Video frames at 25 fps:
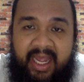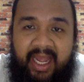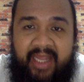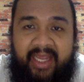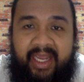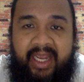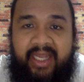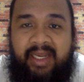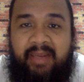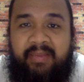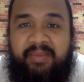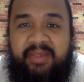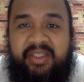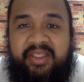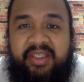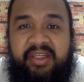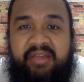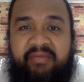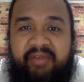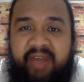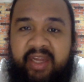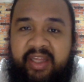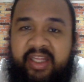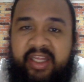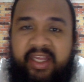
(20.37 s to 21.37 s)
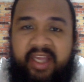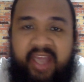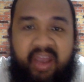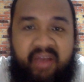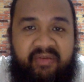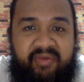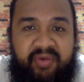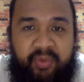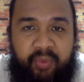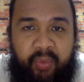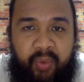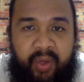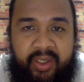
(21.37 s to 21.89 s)
Again, I'm just inviting
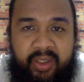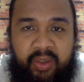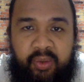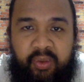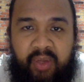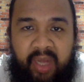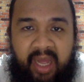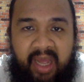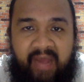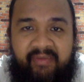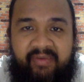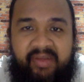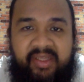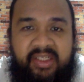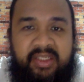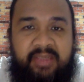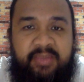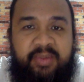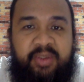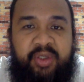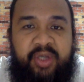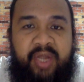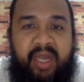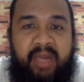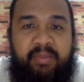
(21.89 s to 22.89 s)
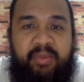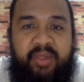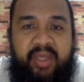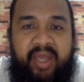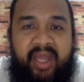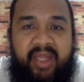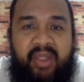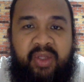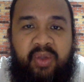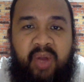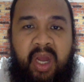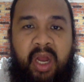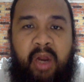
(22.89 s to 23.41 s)
everyone who haven't subscribed
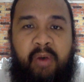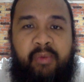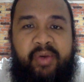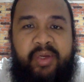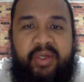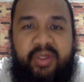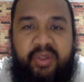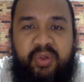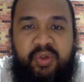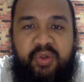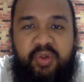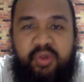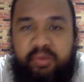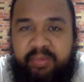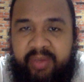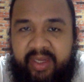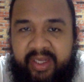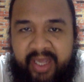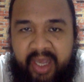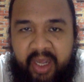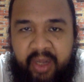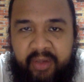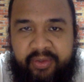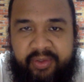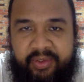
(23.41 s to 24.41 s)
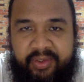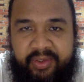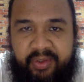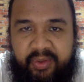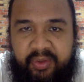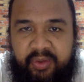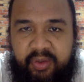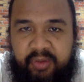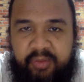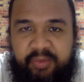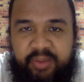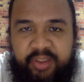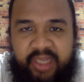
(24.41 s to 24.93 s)
yet to our YouTube account or
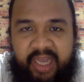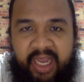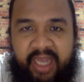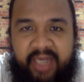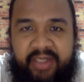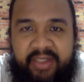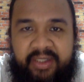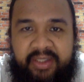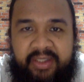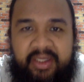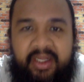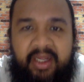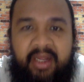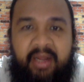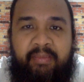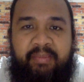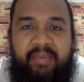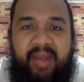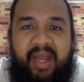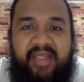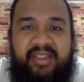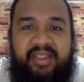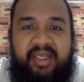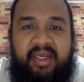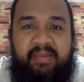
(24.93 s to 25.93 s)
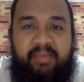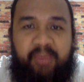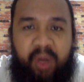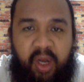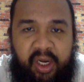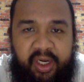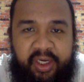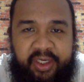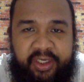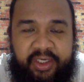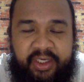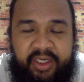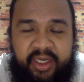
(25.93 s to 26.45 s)
YouTube channel,
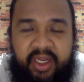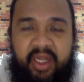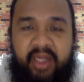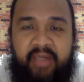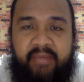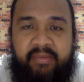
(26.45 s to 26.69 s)
Basketballer.